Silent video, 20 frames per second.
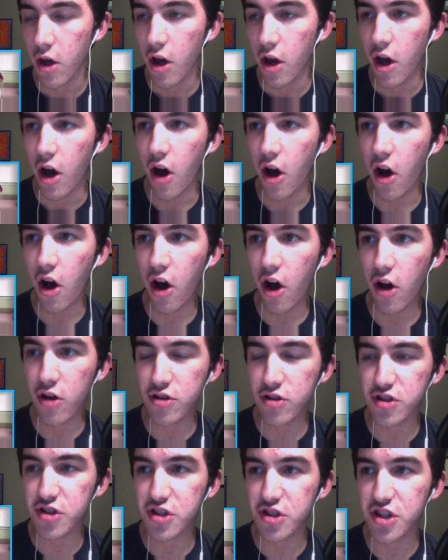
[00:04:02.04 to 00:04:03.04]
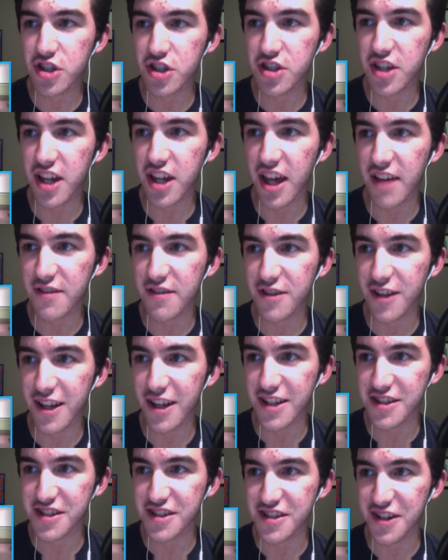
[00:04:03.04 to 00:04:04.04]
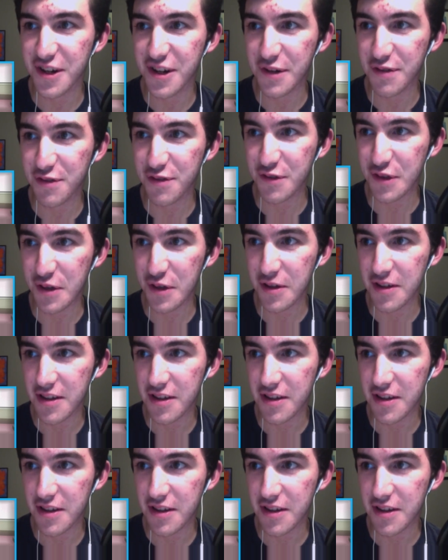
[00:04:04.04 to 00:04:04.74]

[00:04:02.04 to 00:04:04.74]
Oh, so she's gonna have to like surf through the.